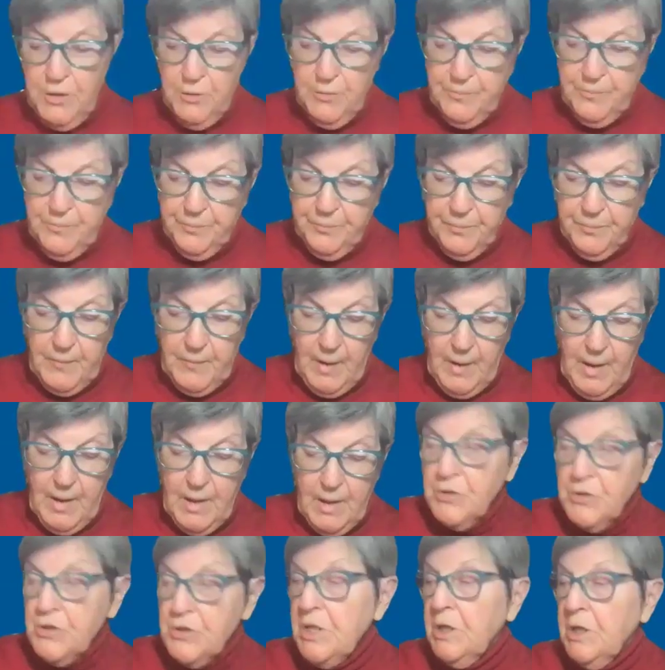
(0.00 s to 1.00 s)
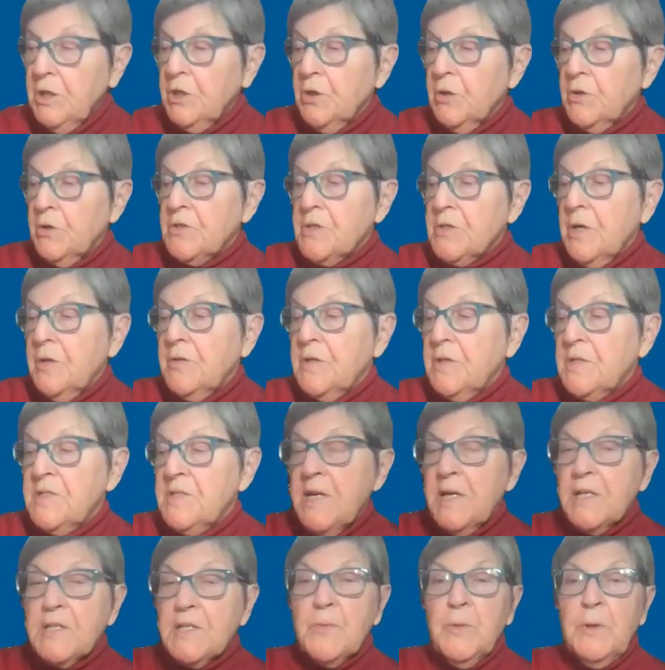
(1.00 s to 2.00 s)
Thank you. Gia, you'll start
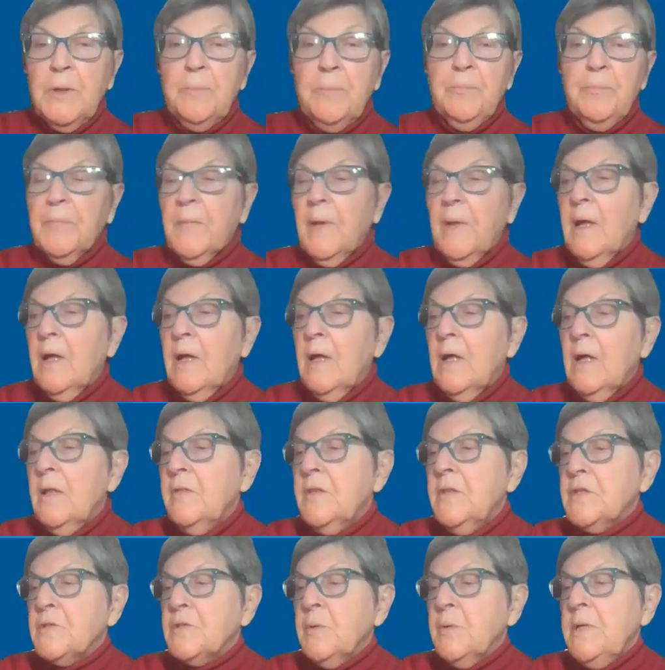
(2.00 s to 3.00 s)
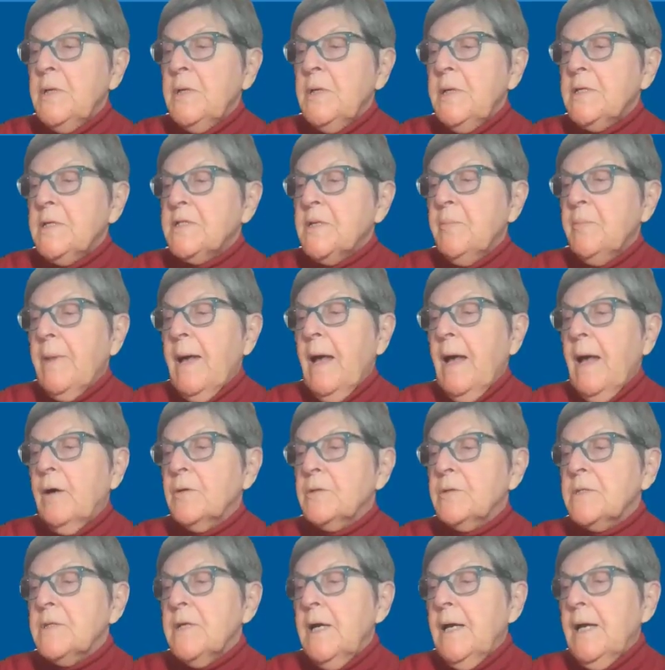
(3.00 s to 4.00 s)
this next one. This one is
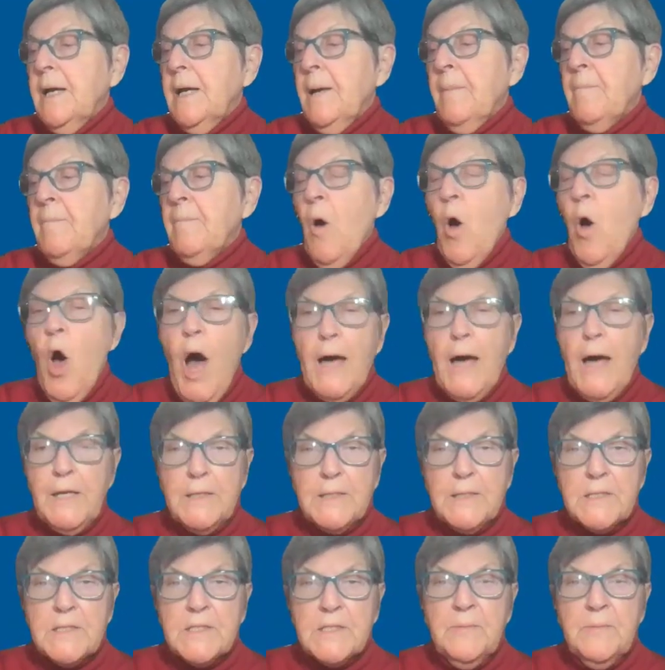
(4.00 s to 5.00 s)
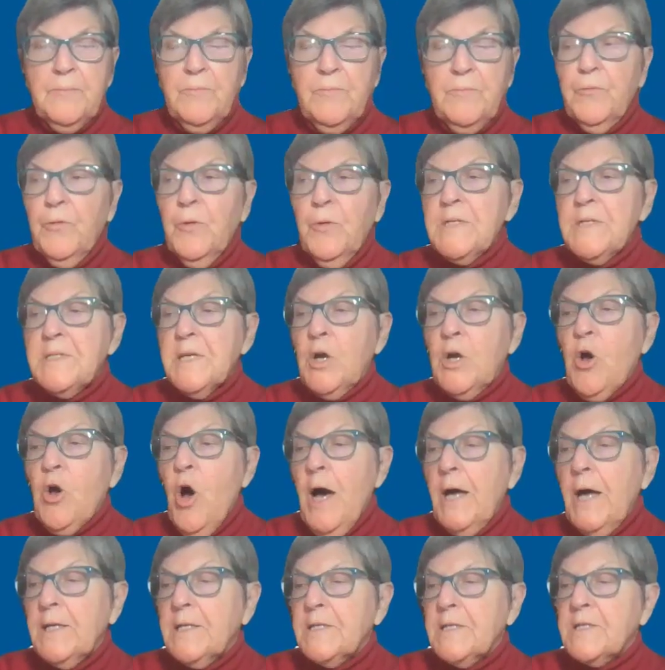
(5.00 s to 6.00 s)
about audits, forensic
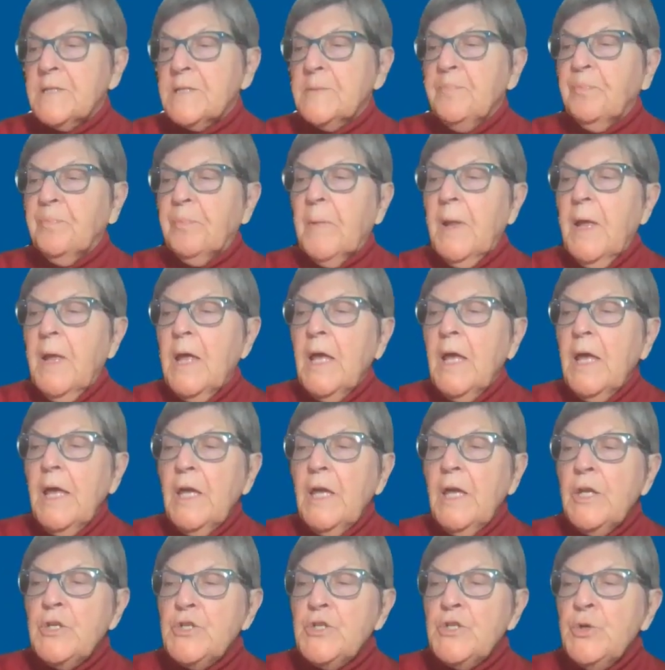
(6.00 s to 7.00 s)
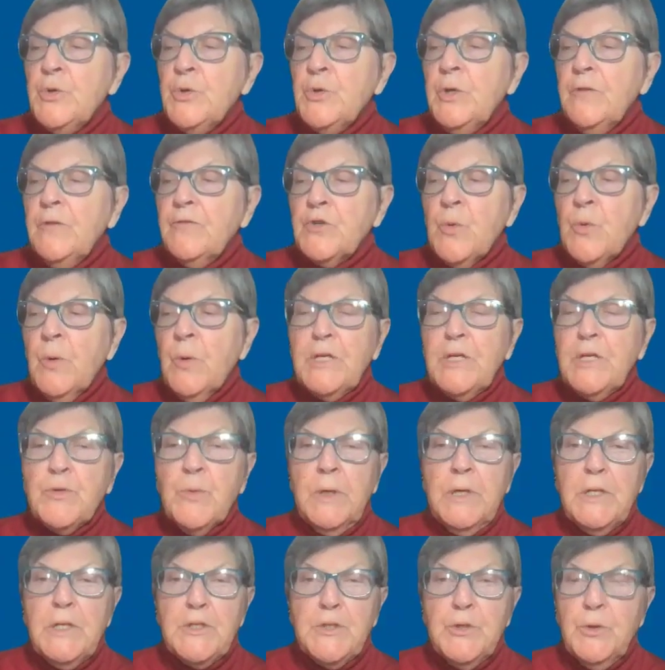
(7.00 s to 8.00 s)
audits. In June of
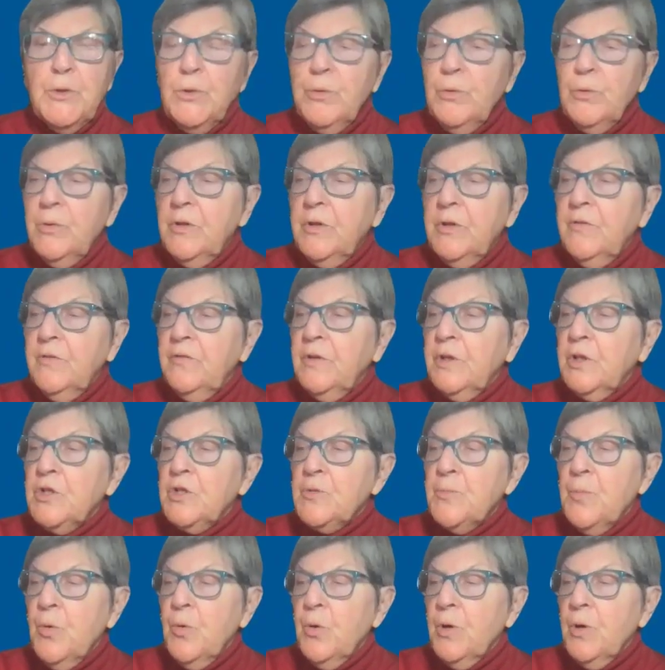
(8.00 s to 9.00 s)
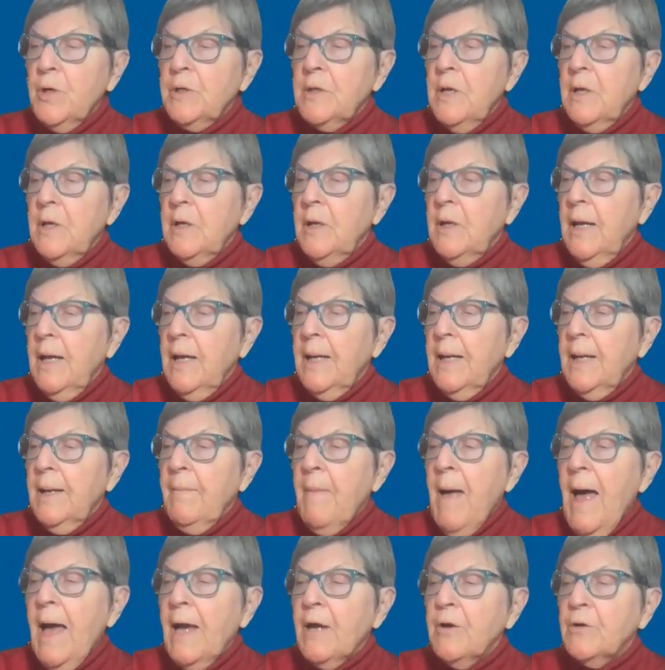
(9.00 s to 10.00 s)
2022, the village board
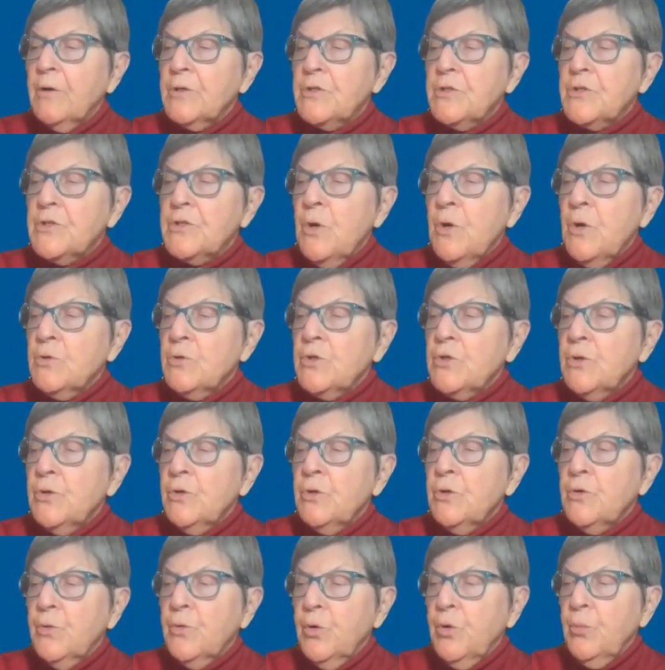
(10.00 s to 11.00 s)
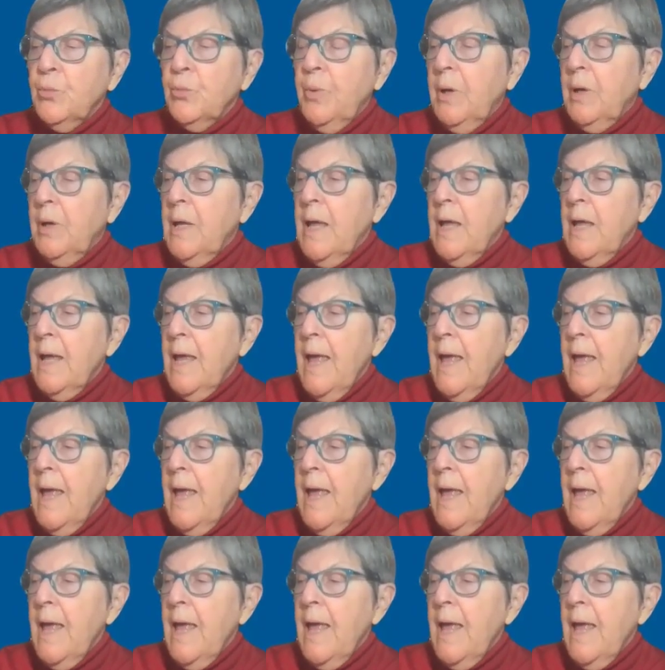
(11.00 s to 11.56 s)
hired Stone Turn Group